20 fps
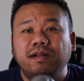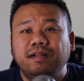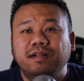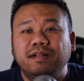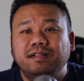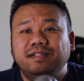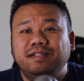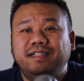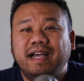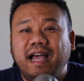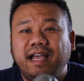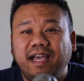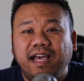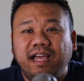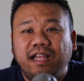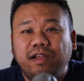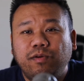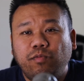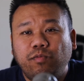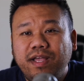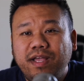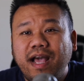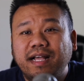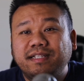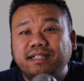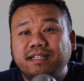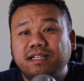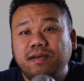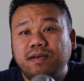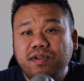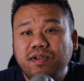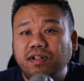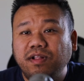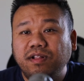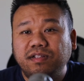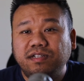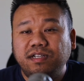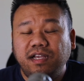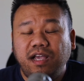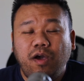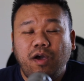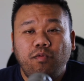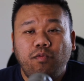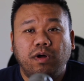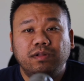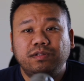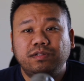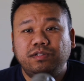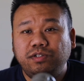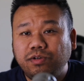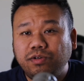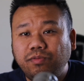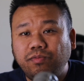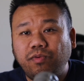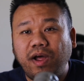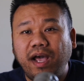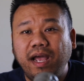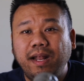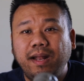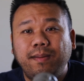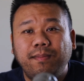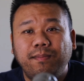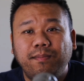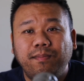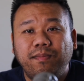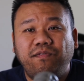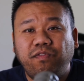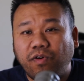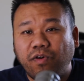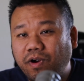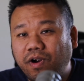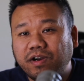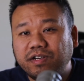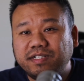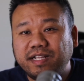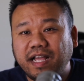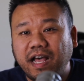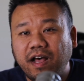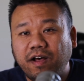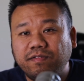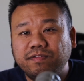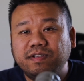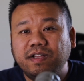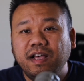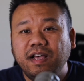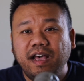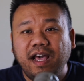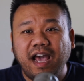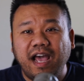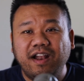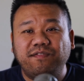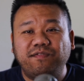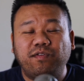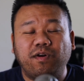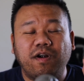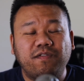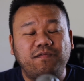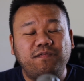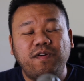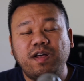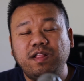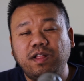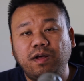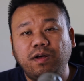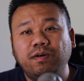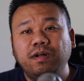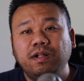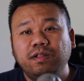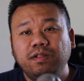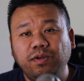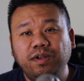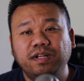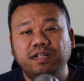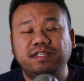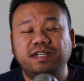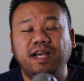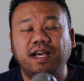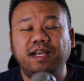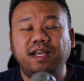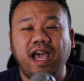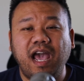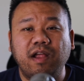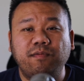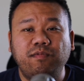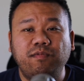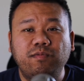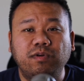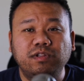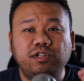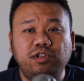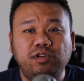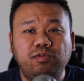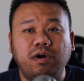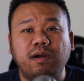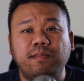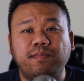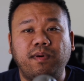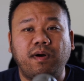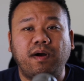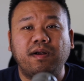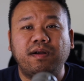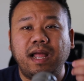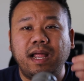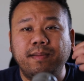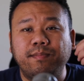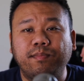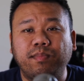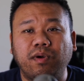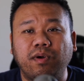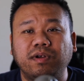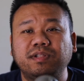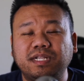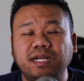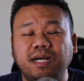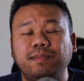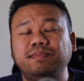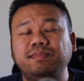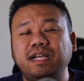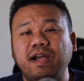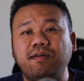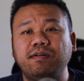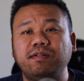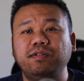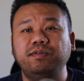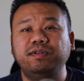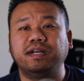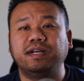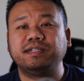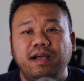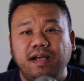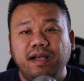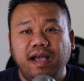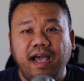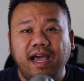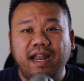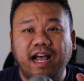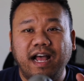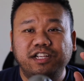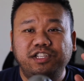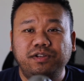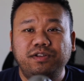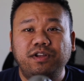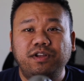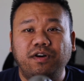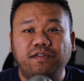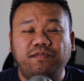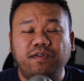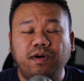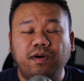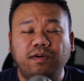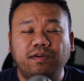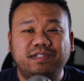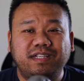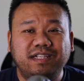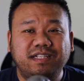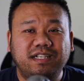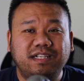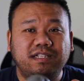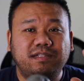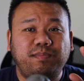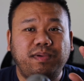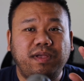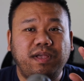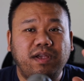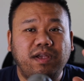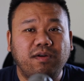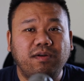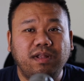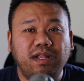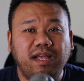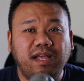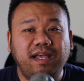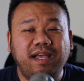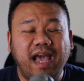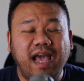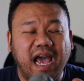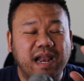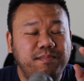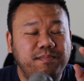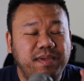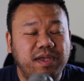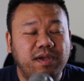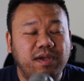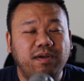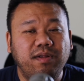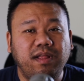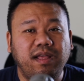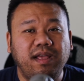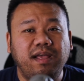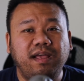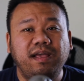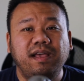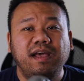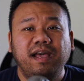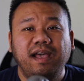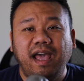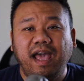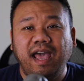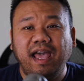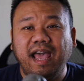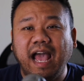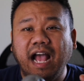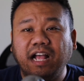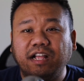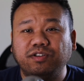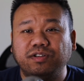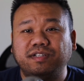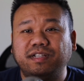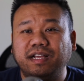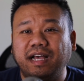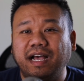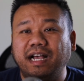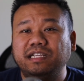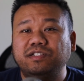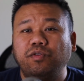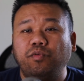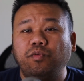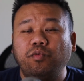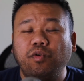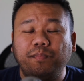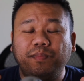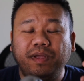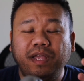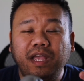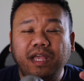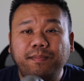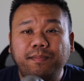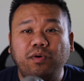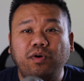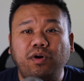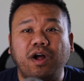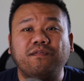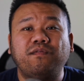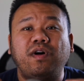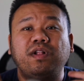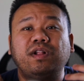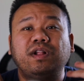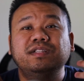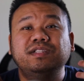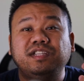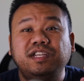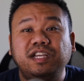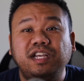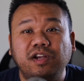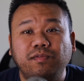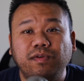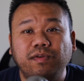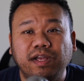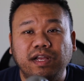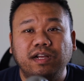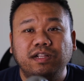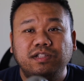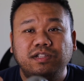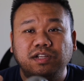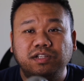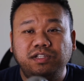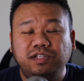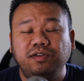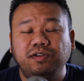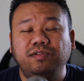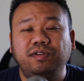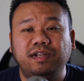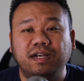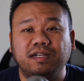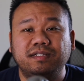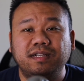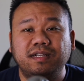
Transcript: dang it, we as a community will do right for ourselves and for our fellow lunatic, and we will do our part and burn some Terra Lunas. And as you know, folks, this is purely and merely an exercise where people are volunteering to do this.